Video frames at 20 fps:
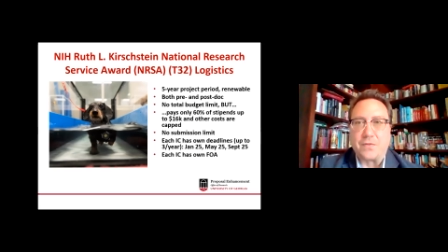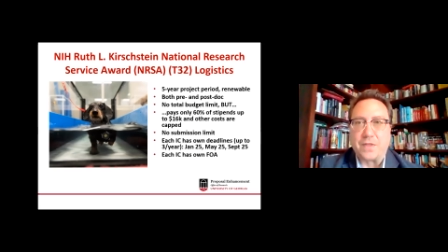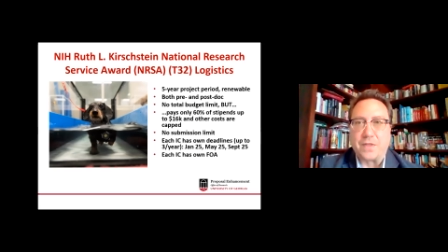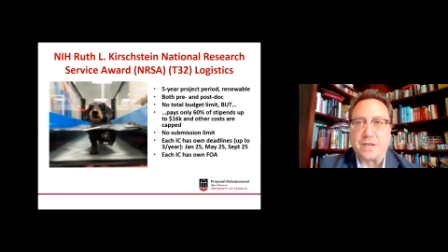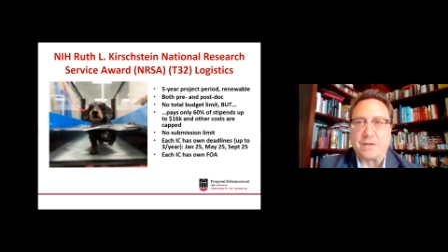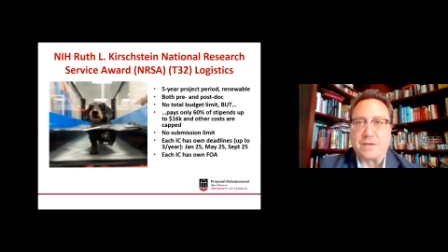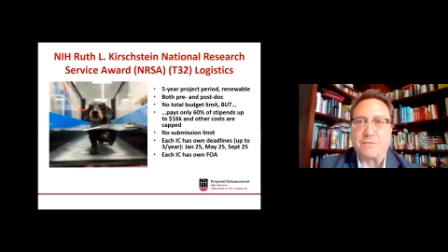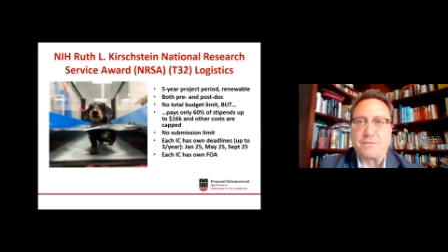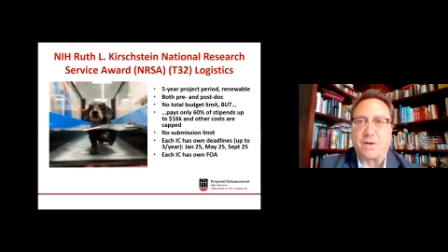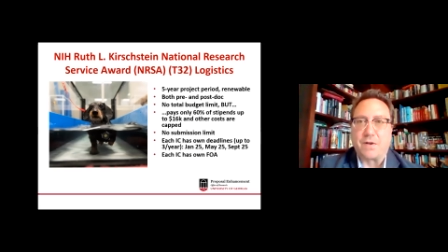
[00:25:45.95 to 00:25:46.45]
that
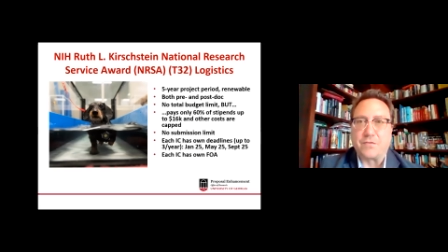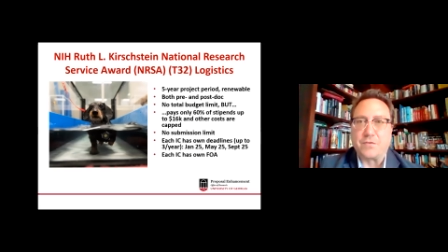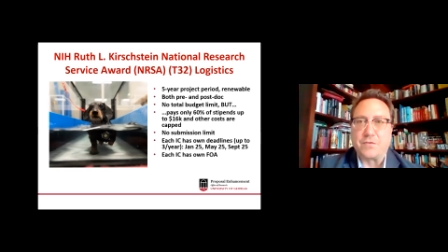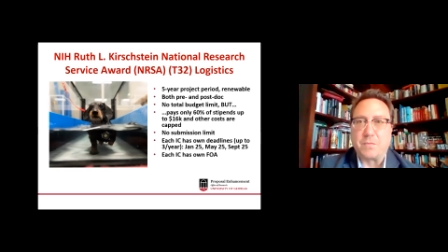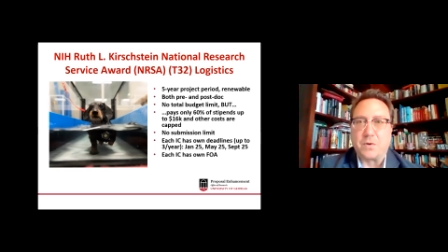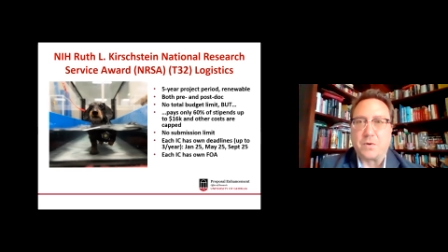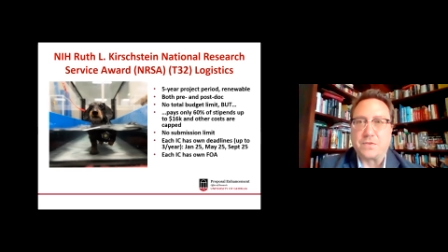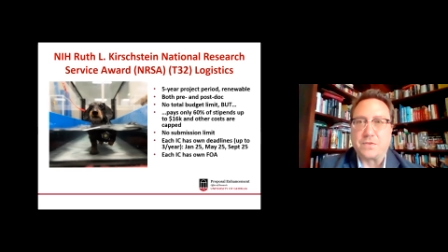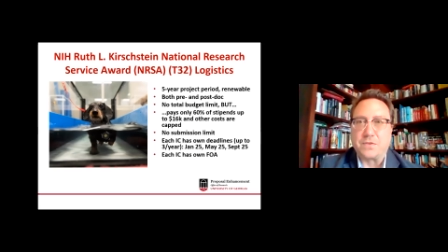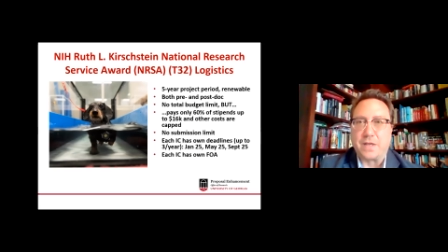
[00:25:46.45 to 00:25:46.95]
involves
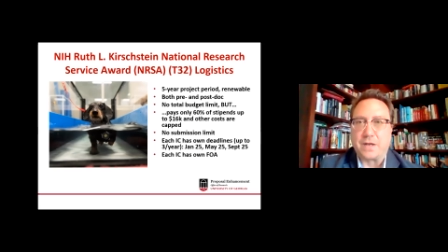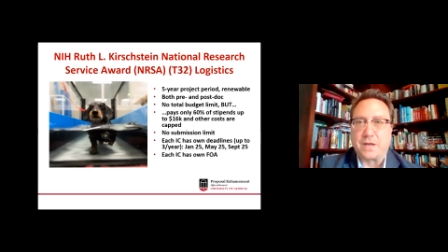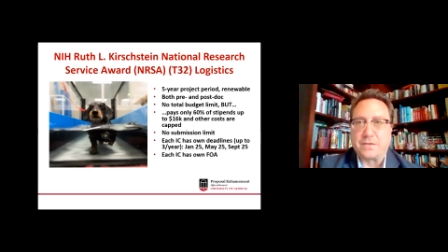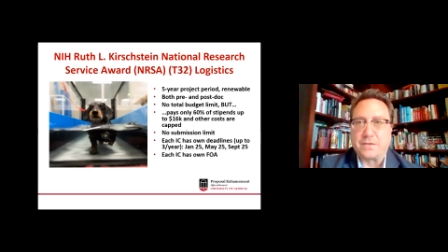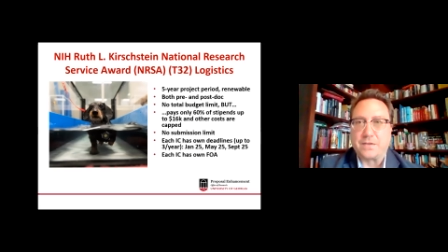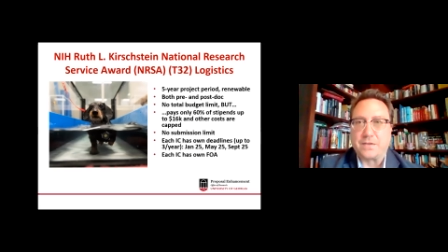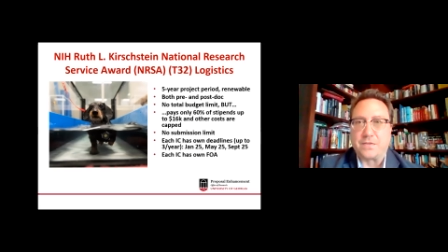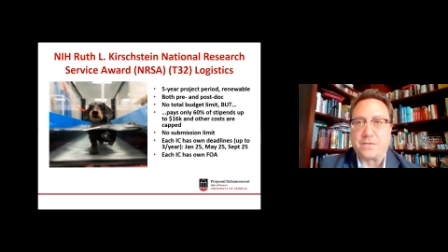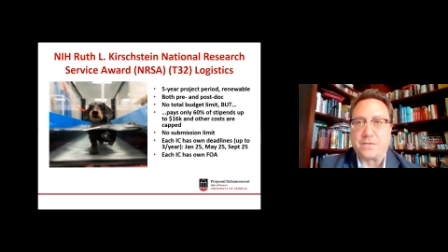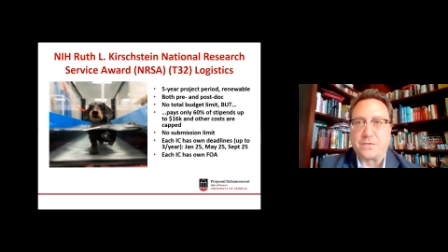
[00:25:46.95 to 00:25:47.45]

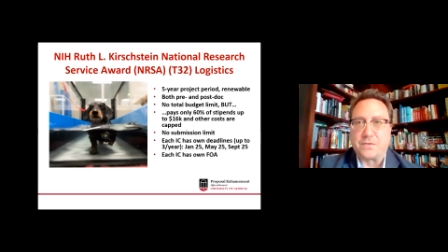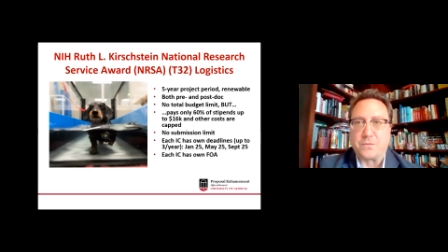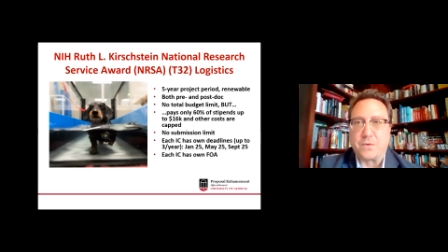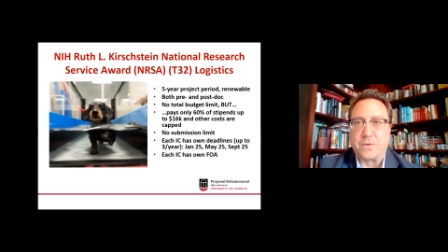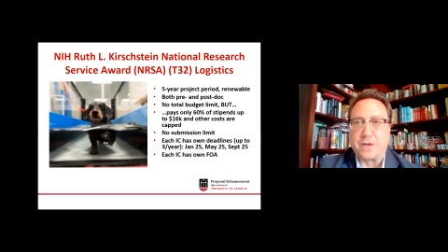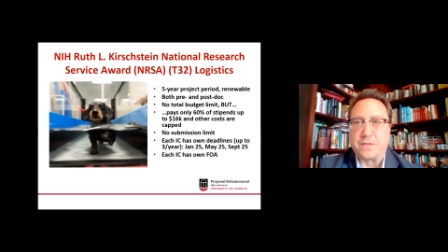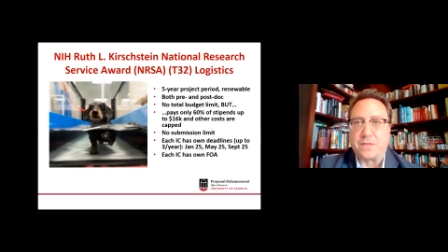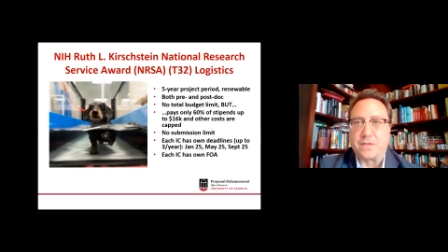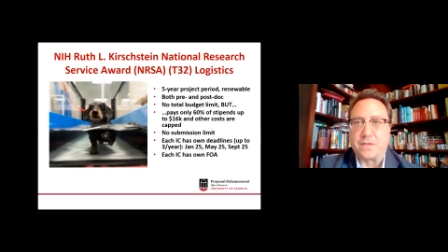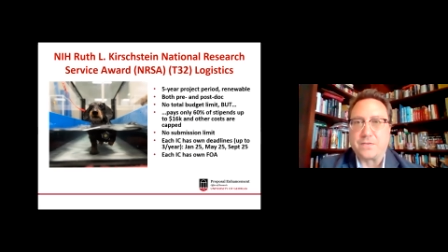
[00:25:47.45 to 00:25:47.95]
postdocs is the
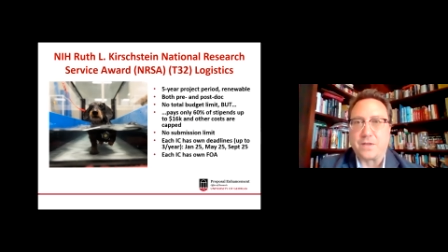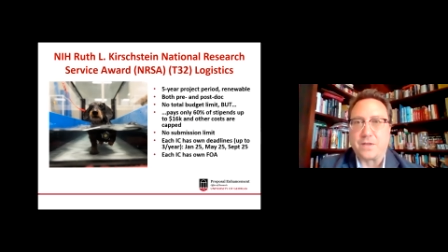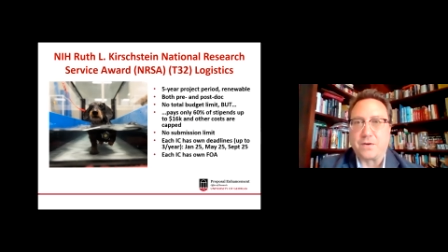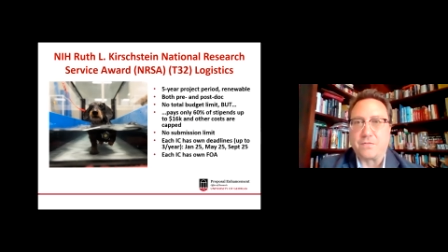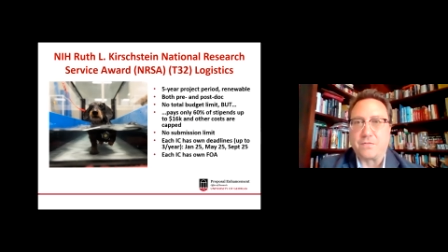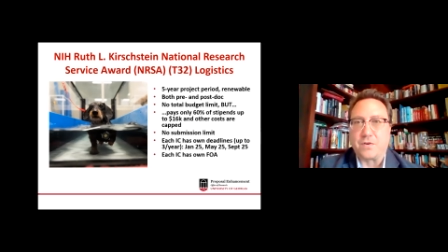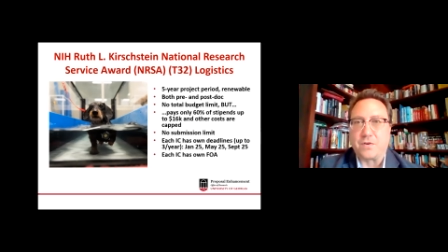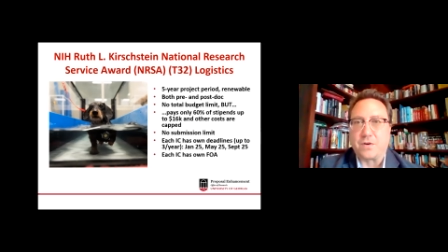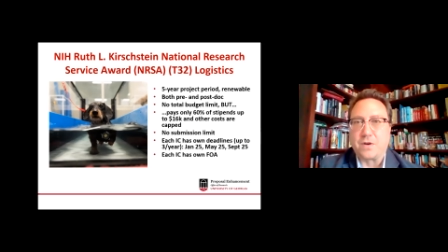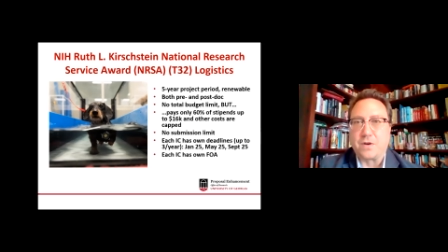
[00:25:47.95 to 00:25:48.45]
one in the
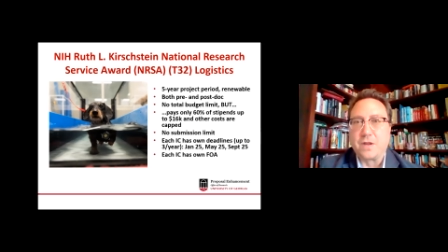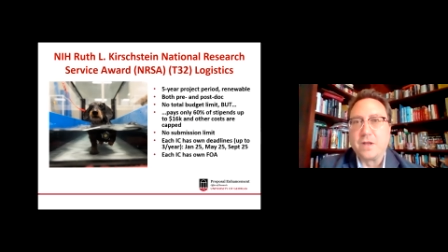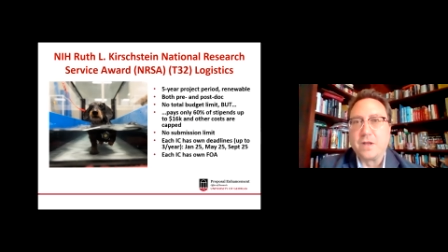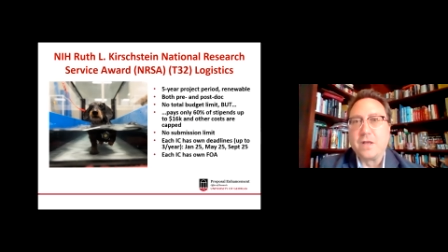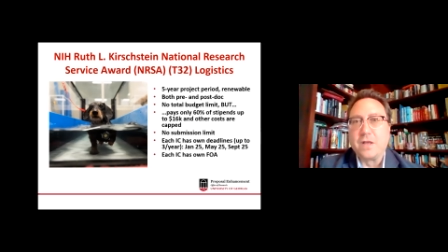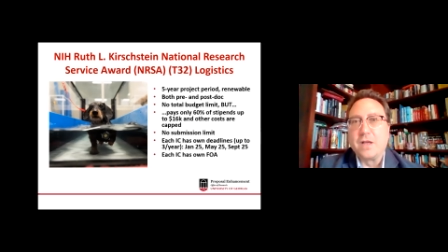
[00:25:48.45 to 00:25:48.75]
Center for